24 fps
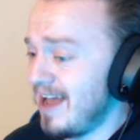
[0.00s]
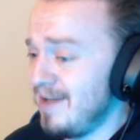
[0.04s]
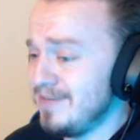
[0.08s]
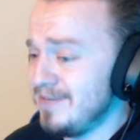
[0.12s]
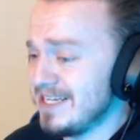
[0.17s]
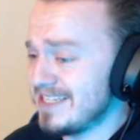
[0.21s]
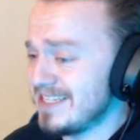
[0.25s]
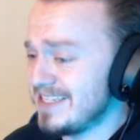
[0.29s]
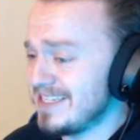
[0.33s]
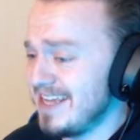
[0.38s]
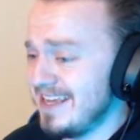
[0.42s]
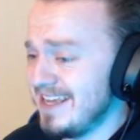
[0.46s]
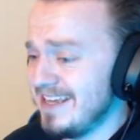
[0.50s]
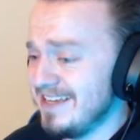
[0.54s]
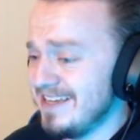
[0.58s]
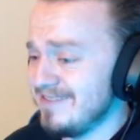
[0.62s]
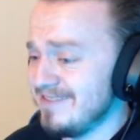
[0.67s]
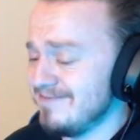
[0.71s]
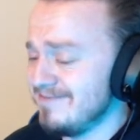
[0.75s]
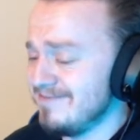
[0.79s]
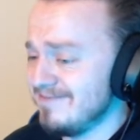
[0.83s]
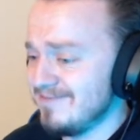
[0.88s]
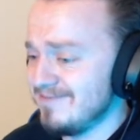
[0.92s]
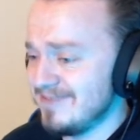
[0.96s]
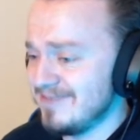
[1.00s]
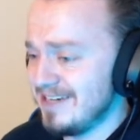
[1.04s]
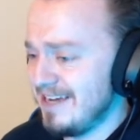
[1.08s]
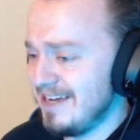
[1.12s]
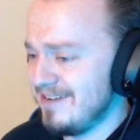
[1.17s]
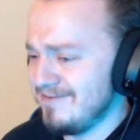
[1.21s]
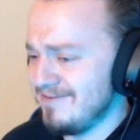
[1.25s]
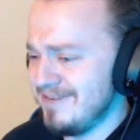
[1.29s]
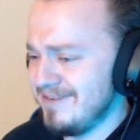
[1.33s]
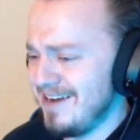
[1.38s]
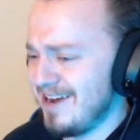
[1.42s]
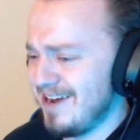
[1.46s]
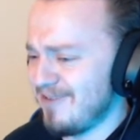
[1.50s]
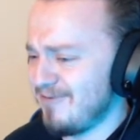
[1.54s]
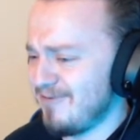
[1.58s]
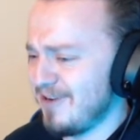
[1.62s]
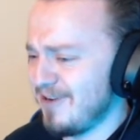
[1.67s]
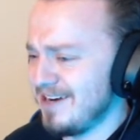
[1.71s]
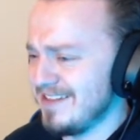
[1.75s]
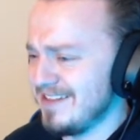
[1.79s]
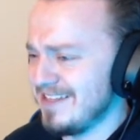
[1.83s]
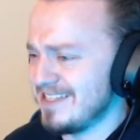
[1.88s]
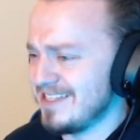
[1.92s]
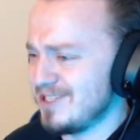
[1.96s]
gonna stay in. We're not
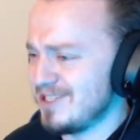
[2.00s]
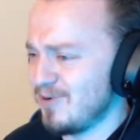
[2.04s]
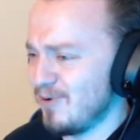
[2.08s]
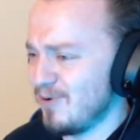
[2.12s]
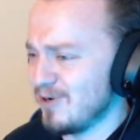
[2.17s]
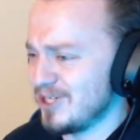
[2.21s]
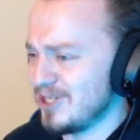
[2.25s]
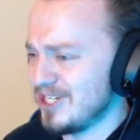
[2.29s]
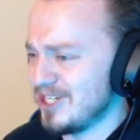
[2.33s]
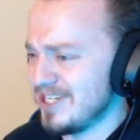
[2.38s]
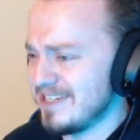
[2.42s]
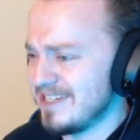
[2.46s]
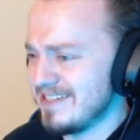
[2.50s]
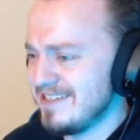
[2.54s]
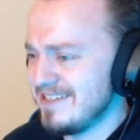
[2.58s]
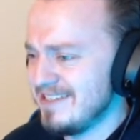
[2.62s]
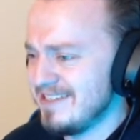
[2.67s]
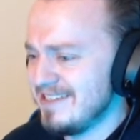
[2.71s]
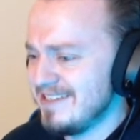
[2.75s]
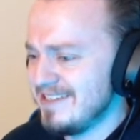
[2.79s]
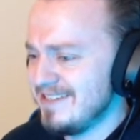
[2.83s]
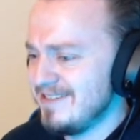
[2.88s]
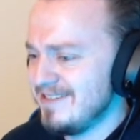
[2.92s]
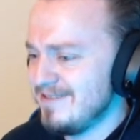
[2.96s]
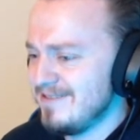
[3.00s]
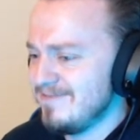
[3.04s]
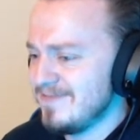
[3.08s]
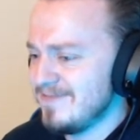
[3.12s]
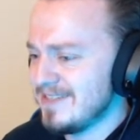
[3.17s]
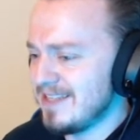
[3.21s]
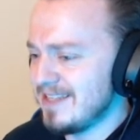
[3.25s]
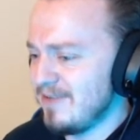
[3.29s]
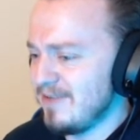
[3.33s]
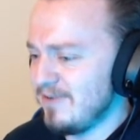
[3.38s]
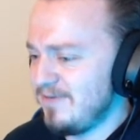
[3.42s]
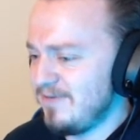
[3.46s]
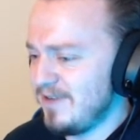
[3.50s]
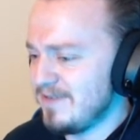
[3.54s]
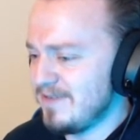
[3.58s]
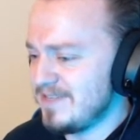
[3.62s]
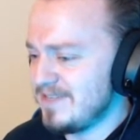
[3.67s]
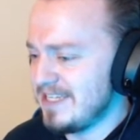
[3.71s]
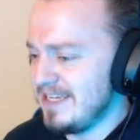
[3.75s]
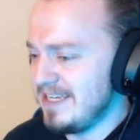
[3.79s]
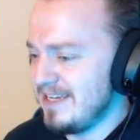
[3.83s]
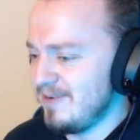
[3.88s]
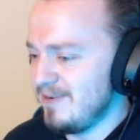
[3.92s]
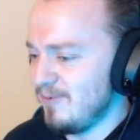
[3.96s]
afraid of this Torchic. It's level
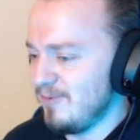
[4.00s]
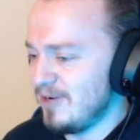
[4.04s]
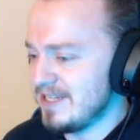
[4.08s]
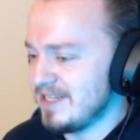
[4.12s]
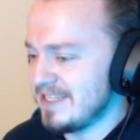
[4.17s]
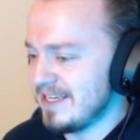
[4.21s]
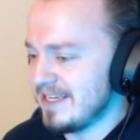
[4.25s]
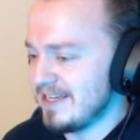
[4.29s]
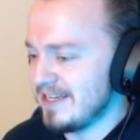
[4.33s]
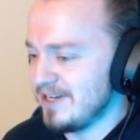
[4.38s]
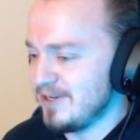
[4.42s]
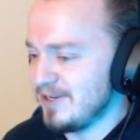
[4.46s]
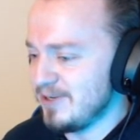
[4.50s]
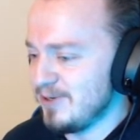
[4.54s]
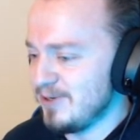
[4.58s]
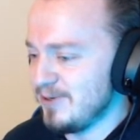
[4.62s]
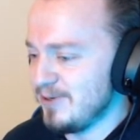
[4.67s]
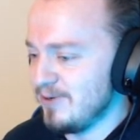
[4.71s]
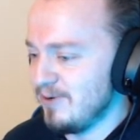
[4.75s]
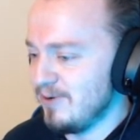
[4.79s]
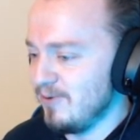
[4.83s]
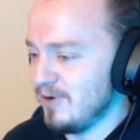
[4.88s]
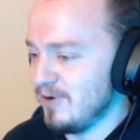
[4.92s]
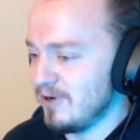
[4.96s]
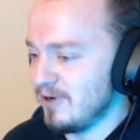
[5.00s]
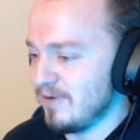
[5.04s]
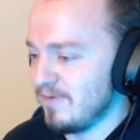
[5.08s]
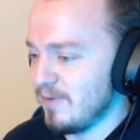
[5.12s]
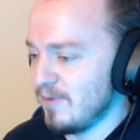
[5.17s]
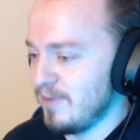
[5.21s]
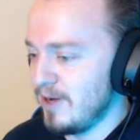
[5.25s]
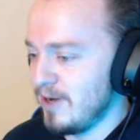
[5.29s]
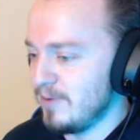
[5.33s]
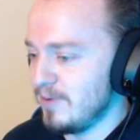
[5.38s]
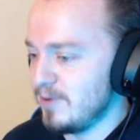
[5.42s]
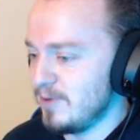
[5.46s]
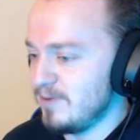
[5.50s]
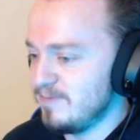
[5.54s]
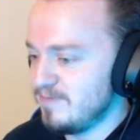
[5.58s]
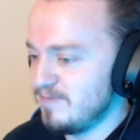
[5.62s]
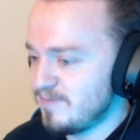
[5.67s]
15. What is it gonna do? We'll go for Bubble.